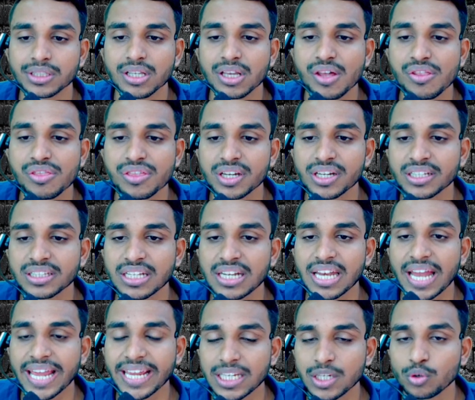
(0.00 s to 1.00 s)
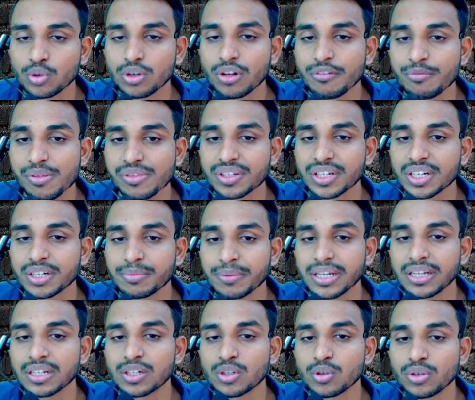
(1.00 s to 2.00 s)
Consider the likelihood of
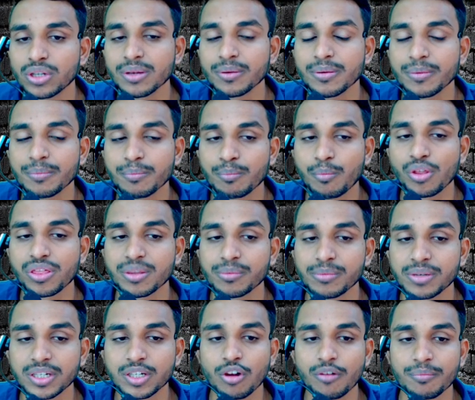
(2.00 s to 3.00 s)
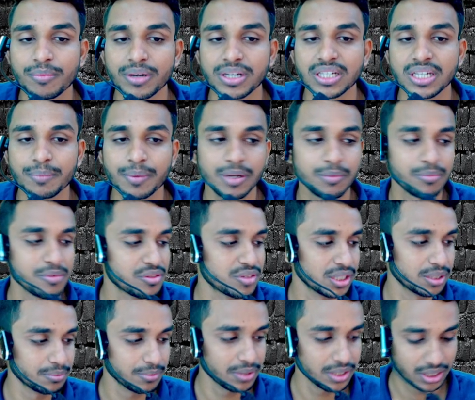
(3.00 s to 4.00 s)
misstatement, including possibility of multiple
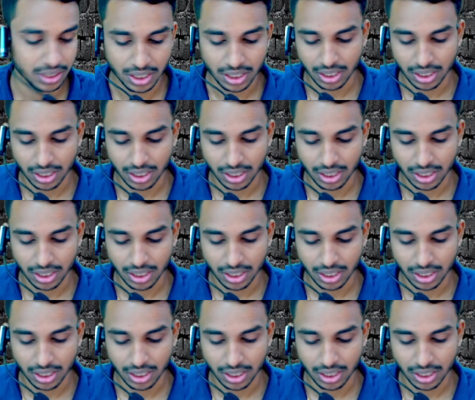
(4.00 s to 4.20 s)
misstatement.